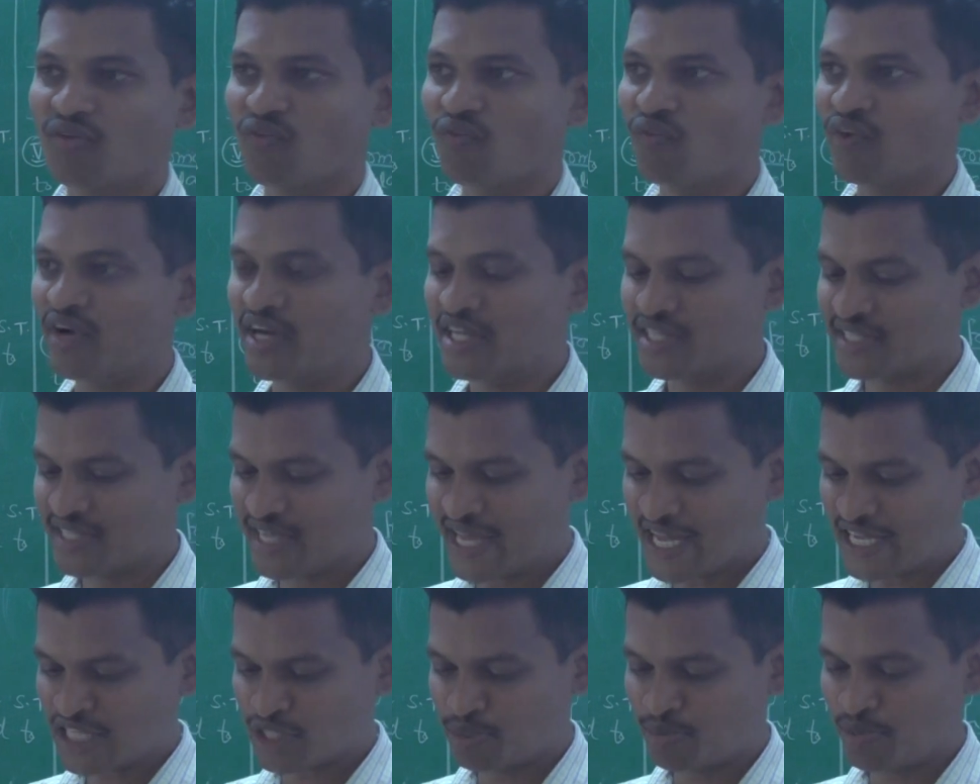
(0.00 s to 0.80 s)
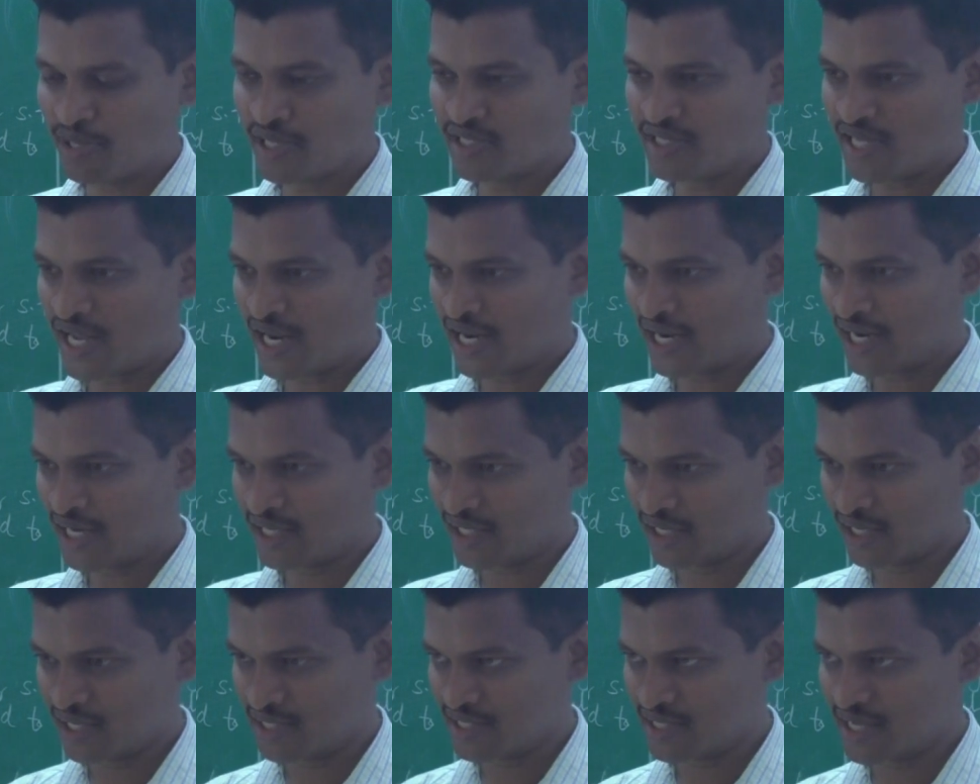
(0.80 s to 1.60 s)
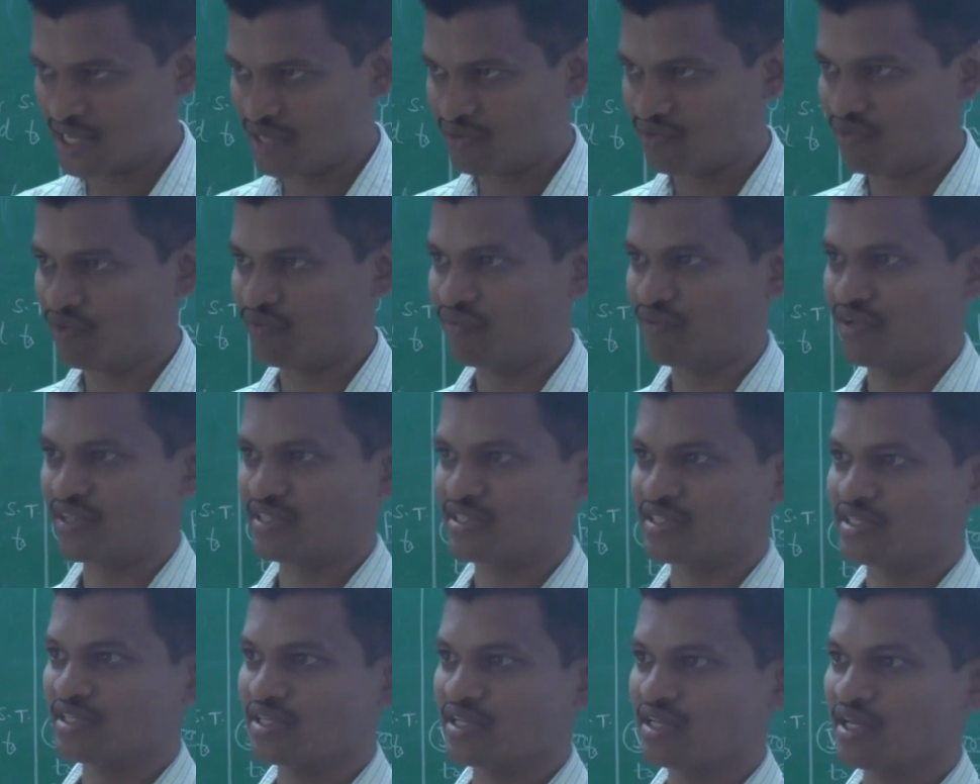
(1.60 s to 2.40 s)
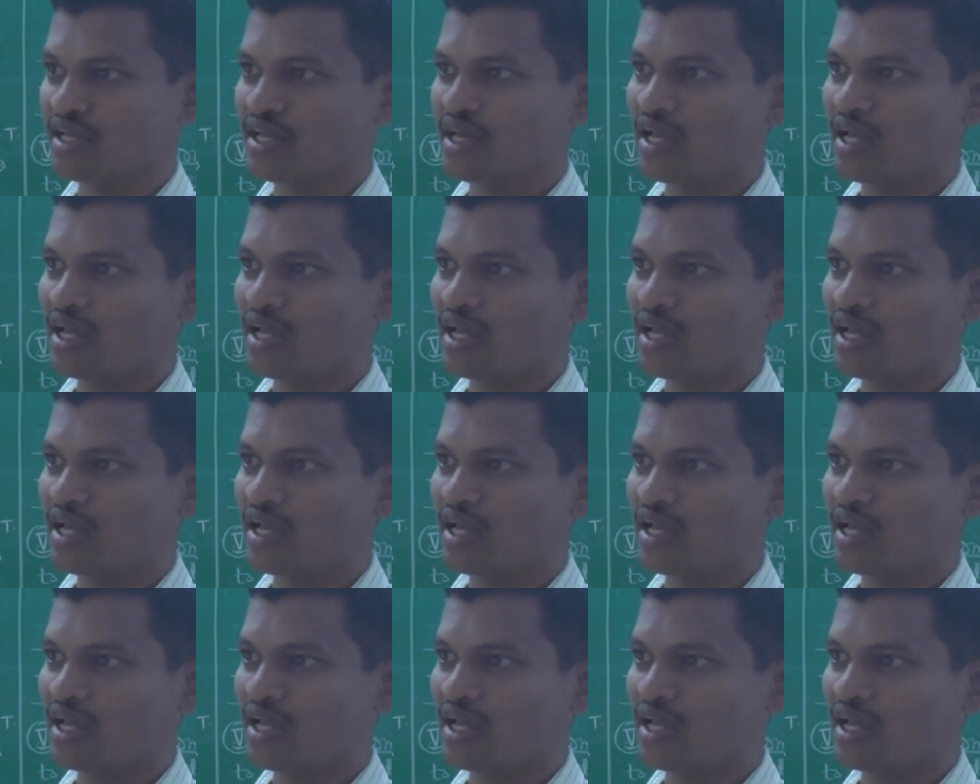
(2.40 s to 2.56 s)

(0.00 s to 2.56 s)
One is gas phase and another is a liquid phase,